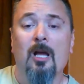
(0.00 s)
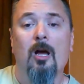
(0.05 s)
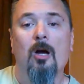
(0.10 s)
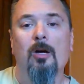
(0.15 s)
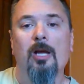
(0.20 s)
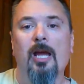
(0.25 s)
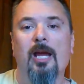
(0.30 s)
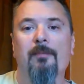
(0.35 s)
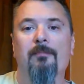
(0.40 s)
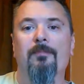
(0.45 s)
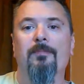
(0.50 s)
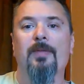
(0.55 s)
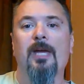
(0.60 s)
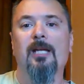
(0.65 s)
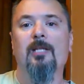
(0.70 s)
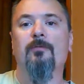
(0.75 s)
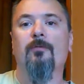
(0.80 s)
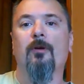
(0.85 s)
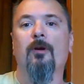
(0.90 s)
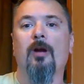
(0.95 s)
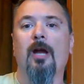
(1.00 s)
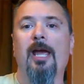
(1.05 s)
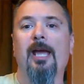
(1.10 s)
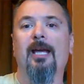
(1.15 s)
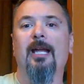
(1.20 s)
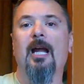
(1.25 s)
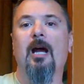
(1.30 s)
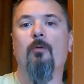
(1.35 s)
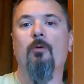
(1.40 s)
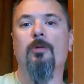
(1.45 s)
Okay, thanks for
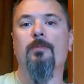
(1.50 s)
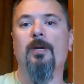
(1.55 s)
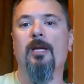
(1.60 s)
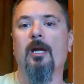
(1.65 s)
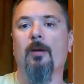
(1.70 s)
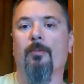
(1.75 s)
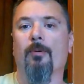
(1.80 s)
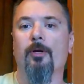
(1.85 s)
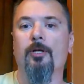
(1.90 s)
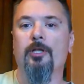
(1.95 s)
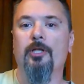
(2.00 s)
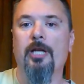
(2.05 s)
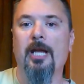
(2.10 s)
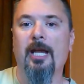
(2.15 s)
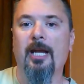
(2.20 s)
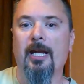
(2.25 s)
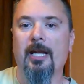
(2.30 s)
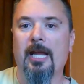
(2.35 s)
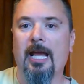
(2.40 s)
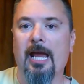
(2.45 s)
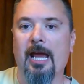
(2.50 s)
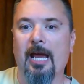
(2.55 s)
hanging out with me. I appreciate it.